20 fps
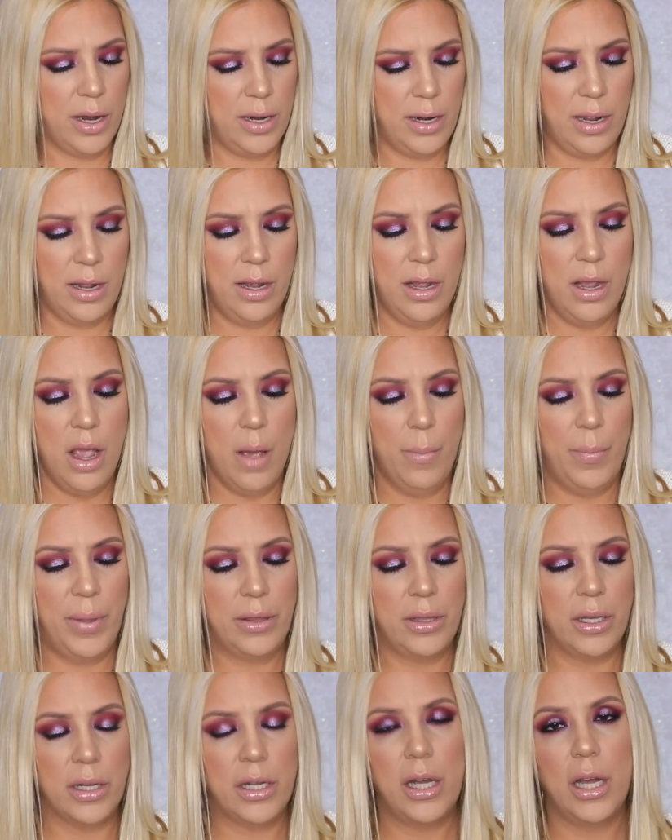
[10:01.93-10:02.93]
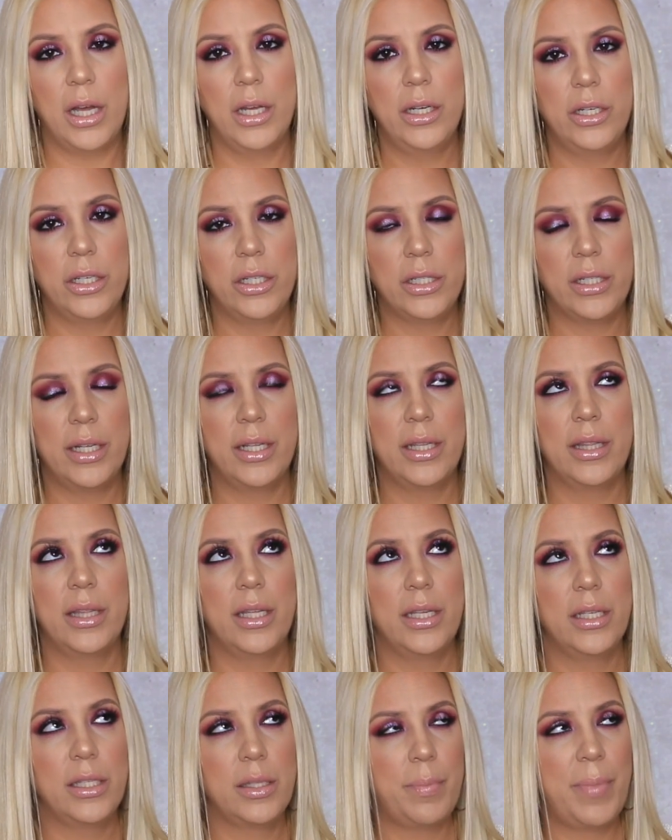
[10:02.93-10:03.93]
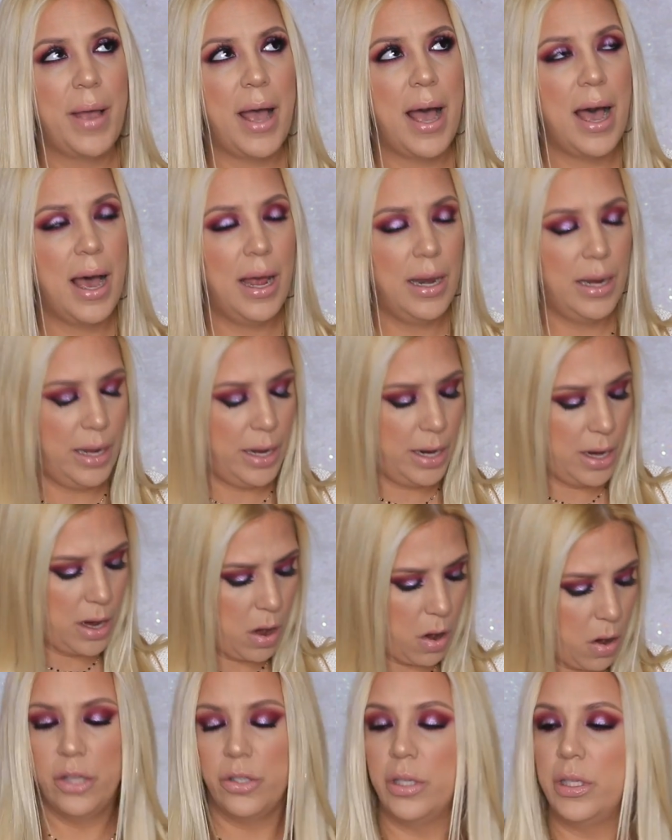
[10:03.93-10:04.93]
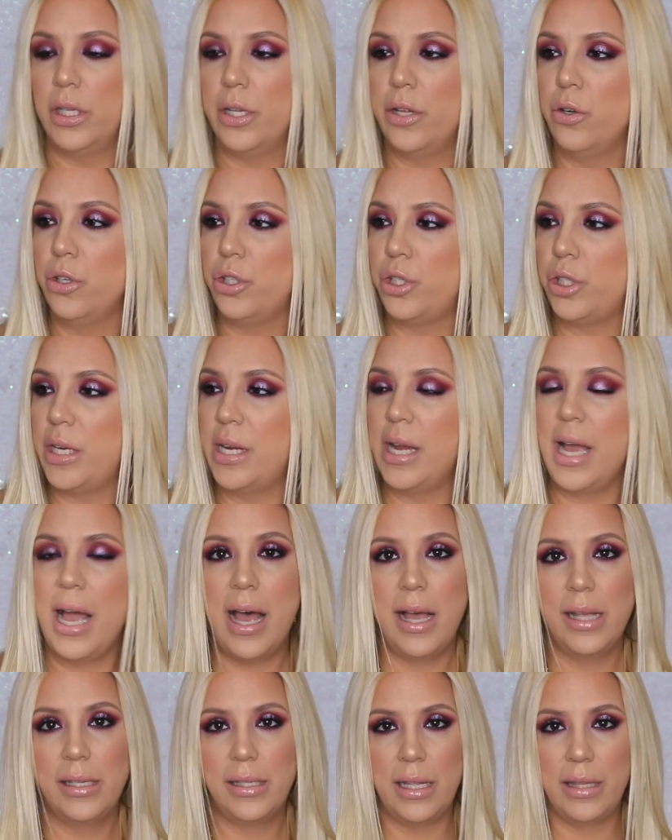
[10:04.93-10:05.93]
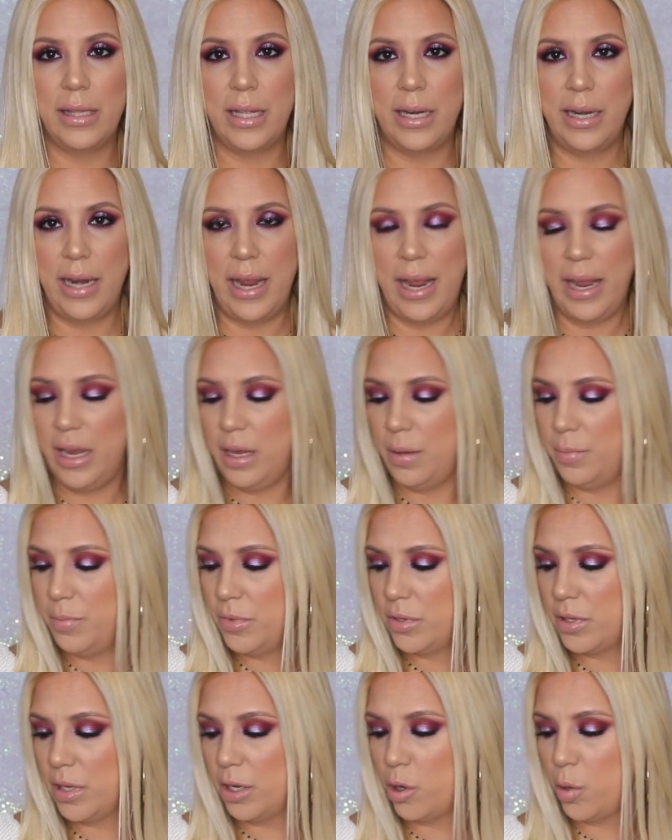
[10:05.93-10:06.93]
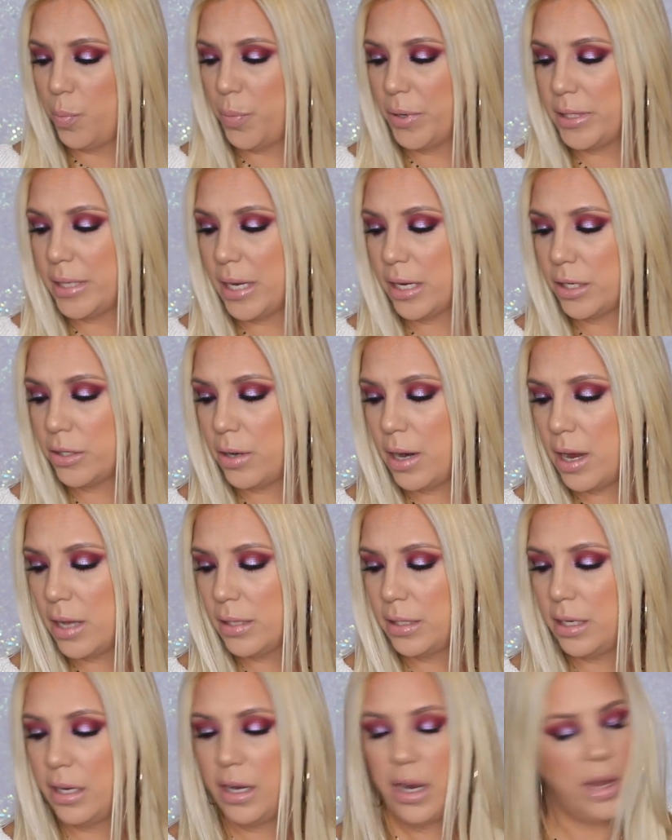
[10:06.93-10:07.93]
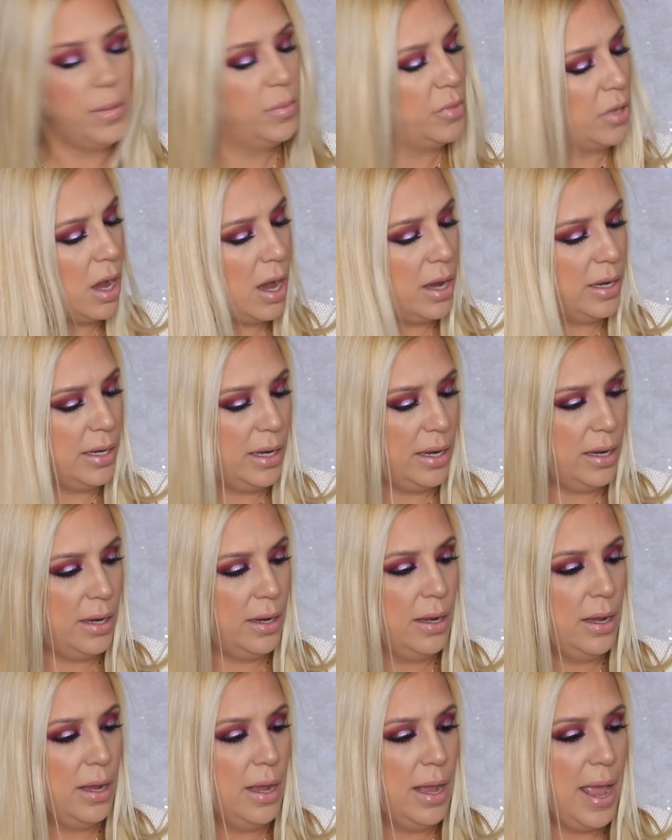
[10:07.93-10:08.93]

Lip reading: on it, but the colors in this palette, so the little sheet has the names, the little protector has the names on it,